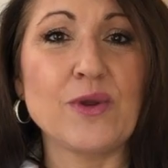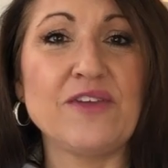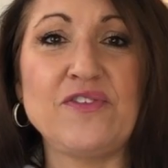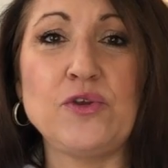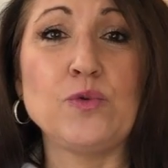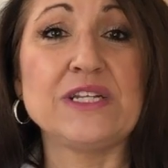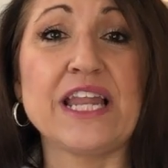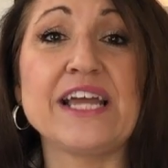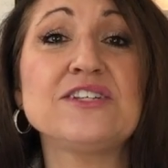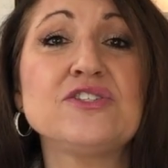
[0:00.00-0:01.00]
If you would
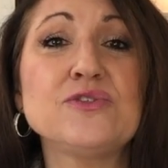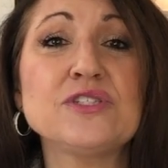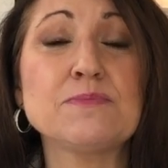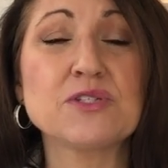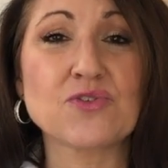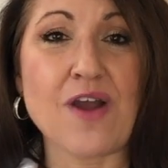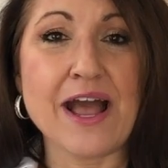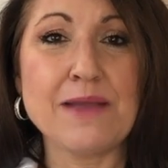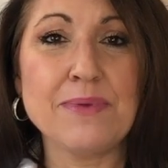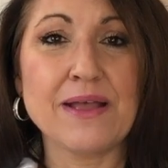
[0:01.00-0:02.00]
like to
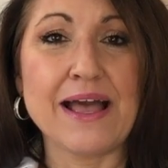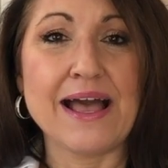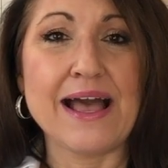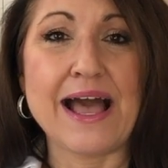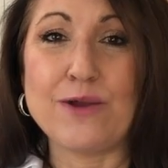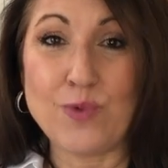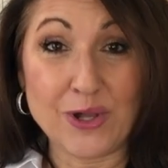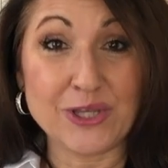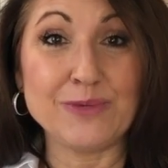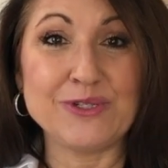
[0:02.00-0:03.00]
subscribe, I
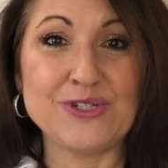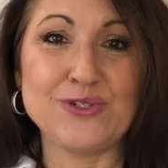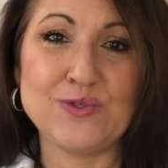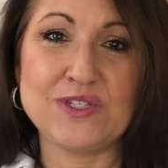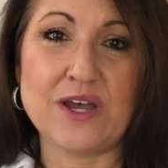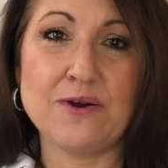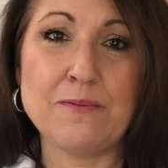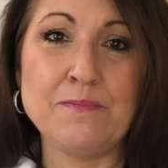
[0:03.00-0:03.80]
welcome you to do so.